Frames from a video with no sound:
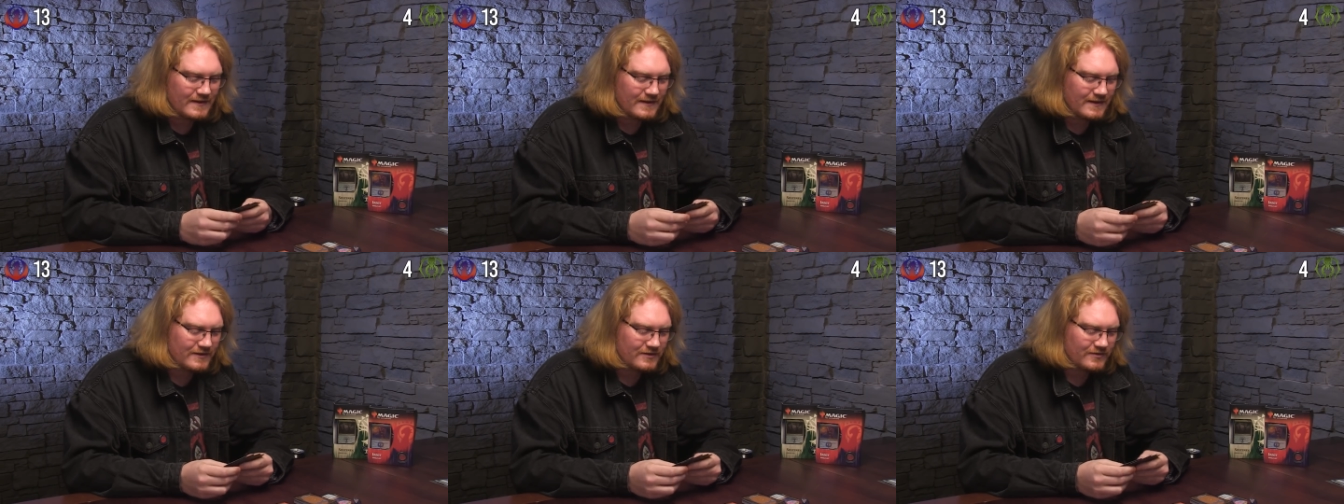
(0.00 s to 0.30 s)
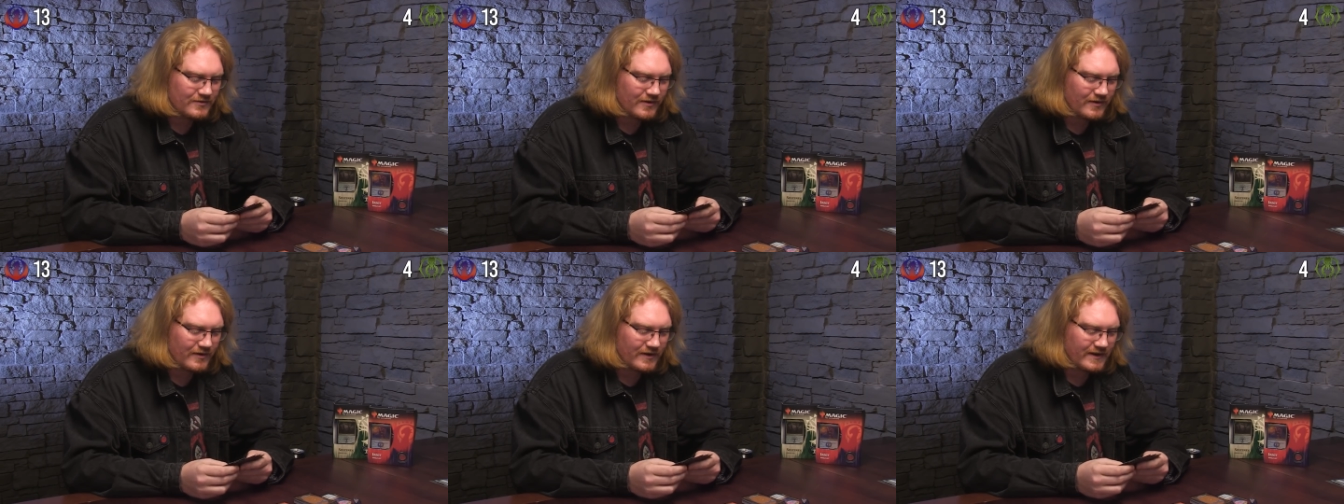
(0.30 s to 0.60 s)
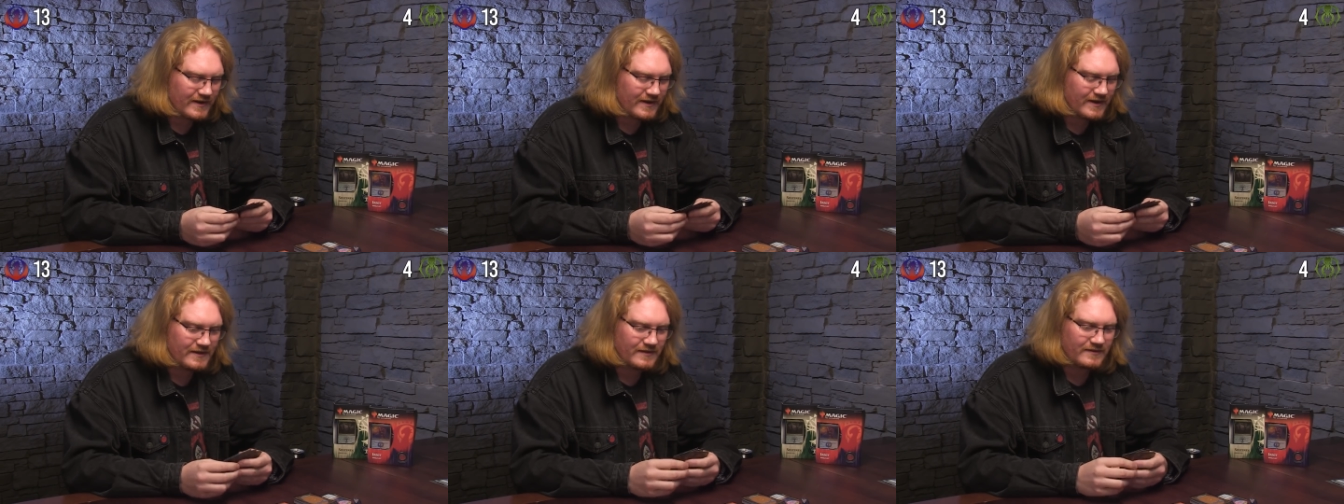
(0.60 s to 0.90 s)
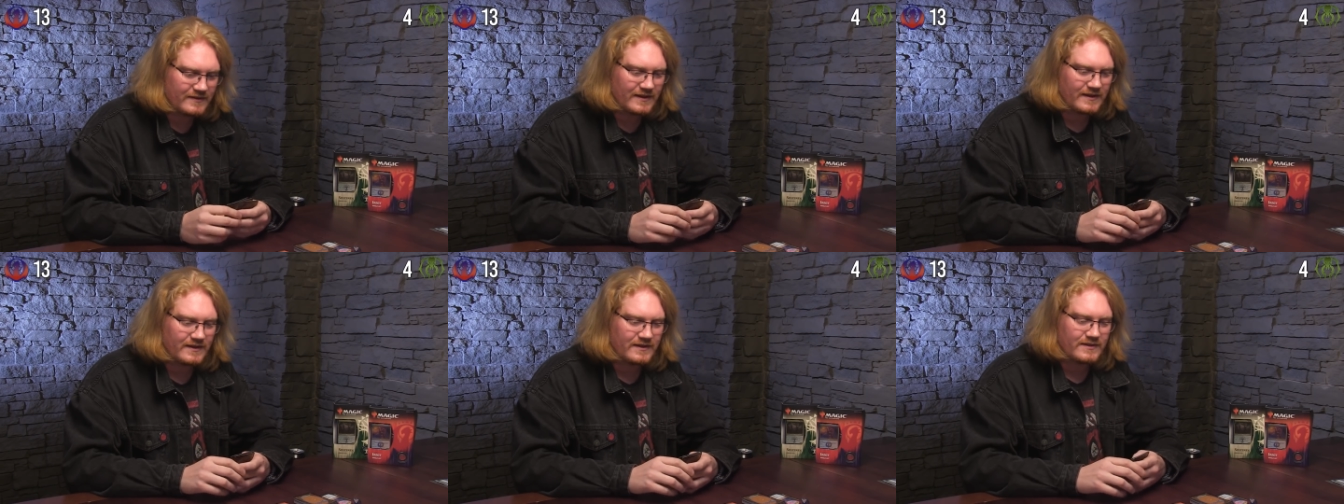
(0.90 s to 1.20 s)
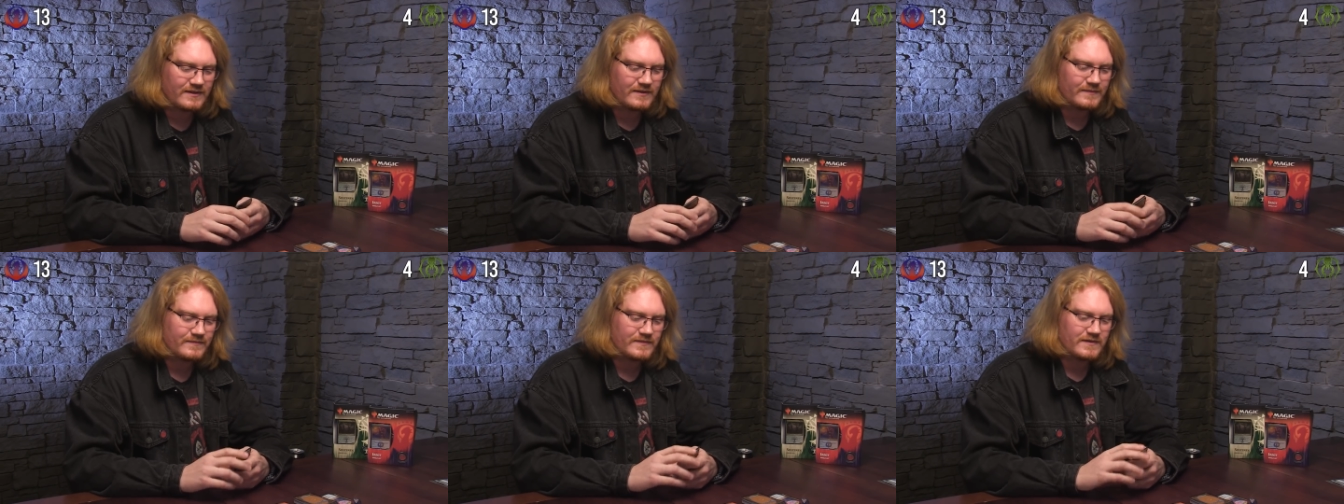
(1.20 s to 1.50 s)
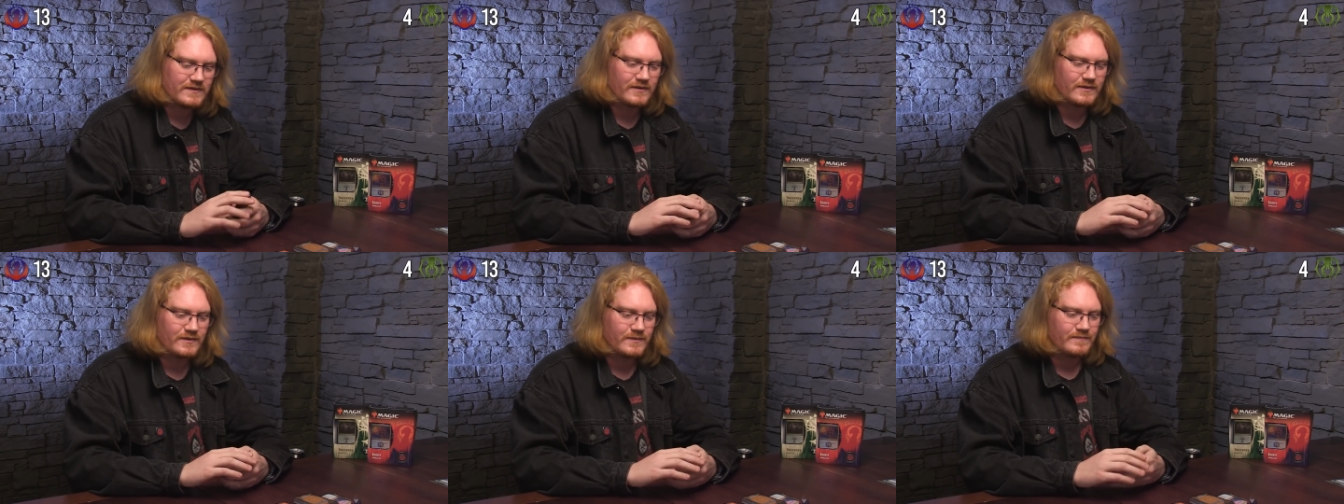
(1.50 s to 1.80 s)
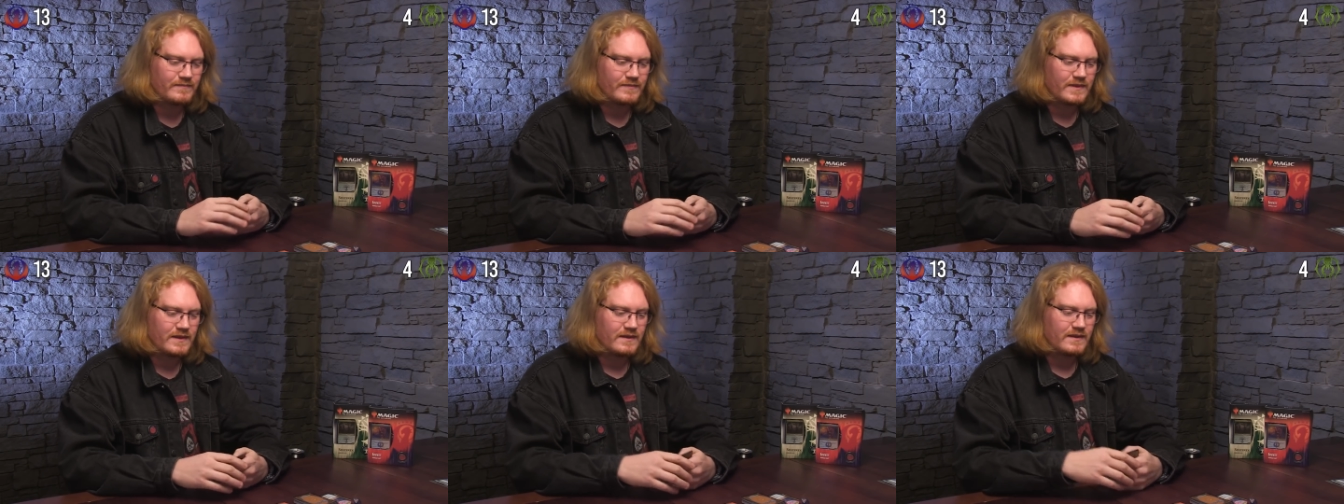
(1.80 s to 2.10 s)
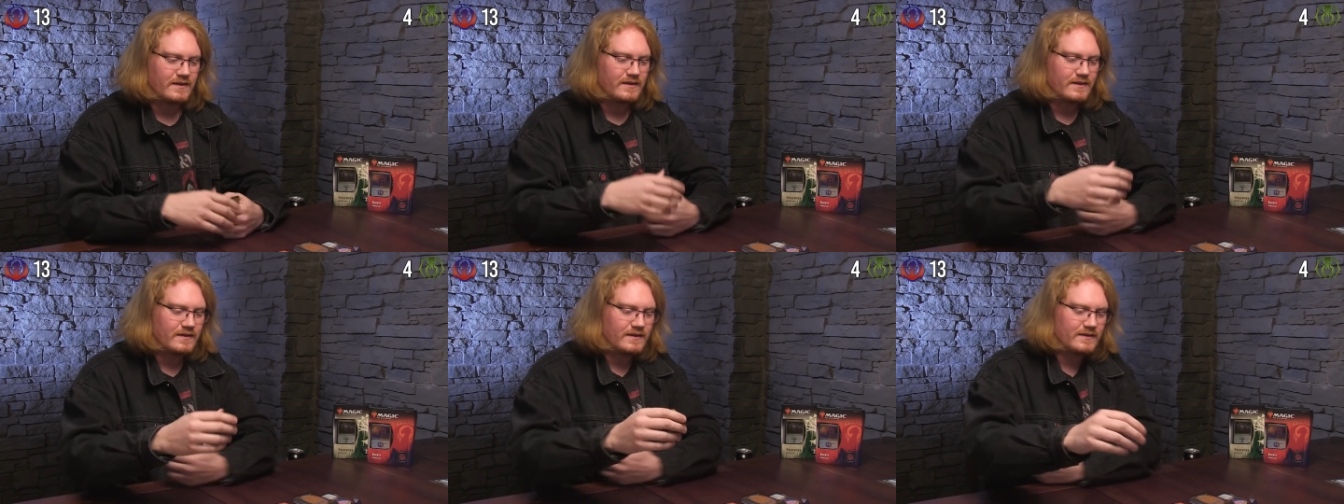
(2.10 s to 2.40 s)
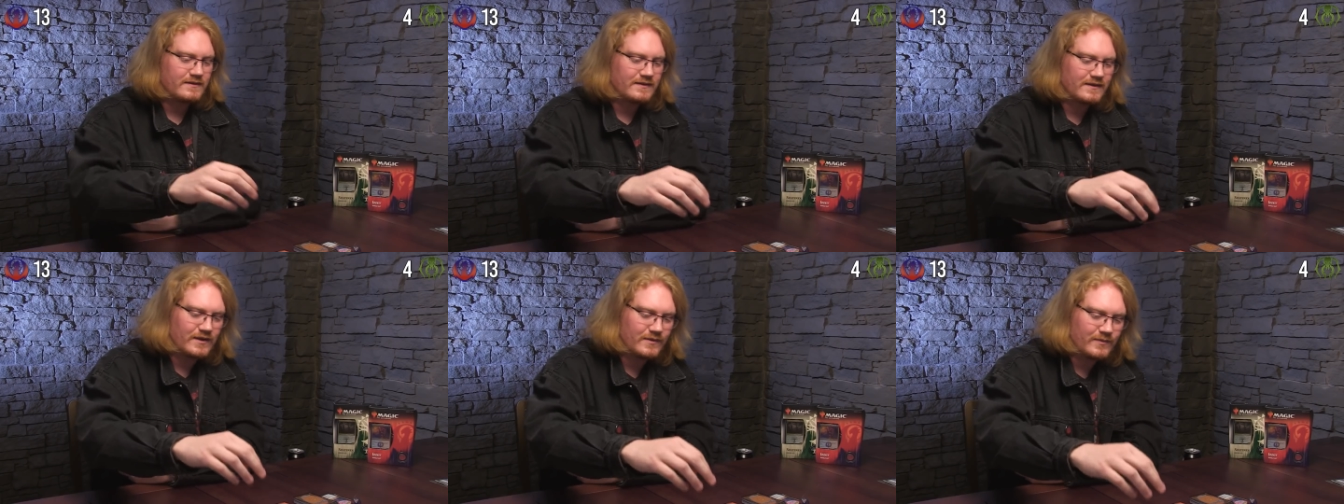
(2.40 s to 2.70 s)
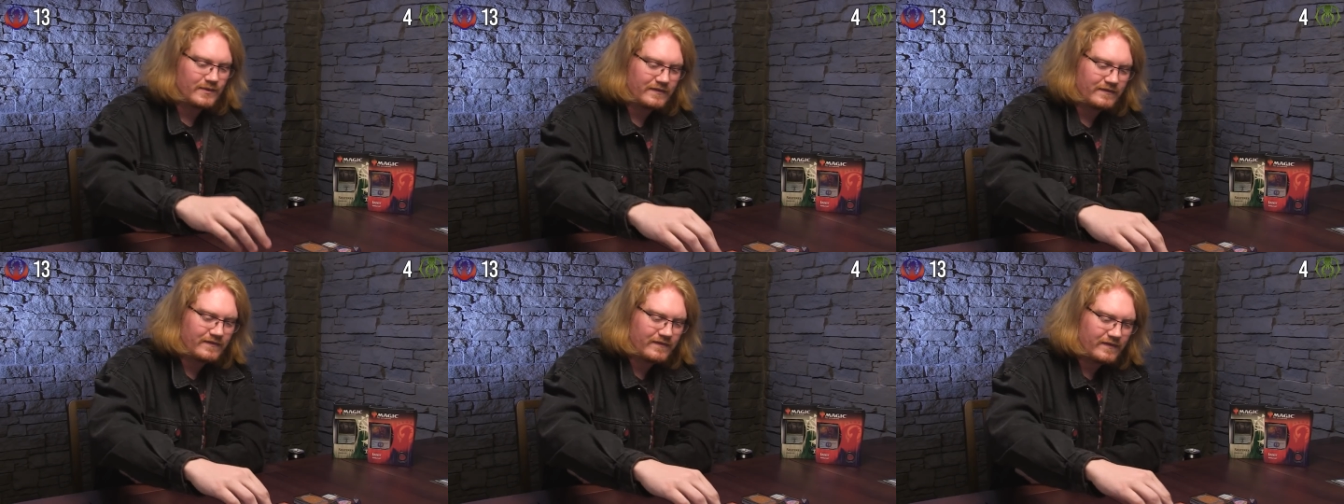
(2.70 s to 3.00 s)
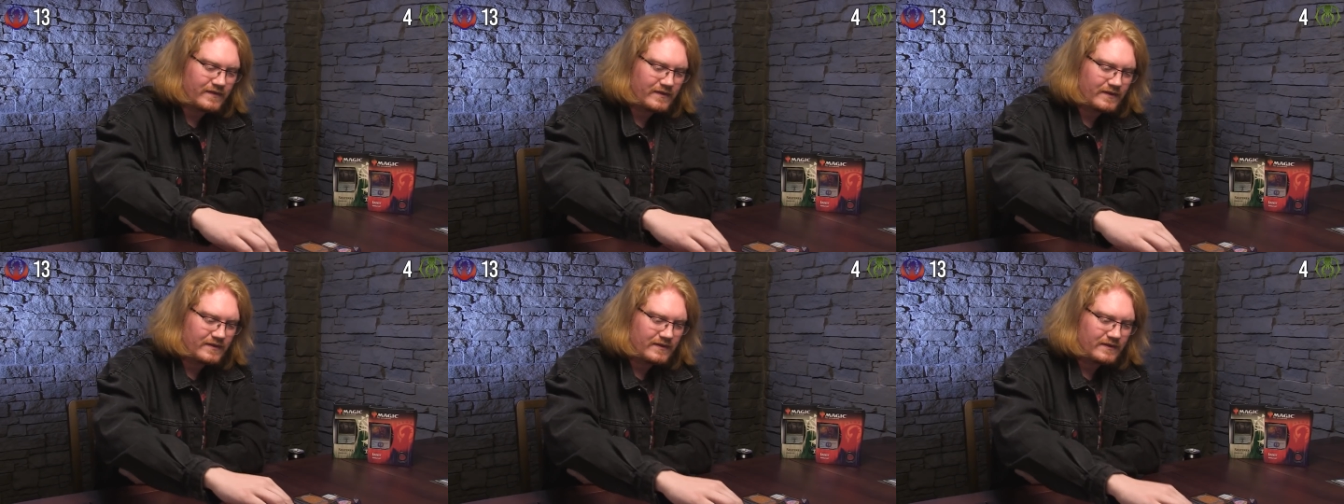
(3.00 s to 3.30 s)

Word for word: Let's try and attack you. So let's go with.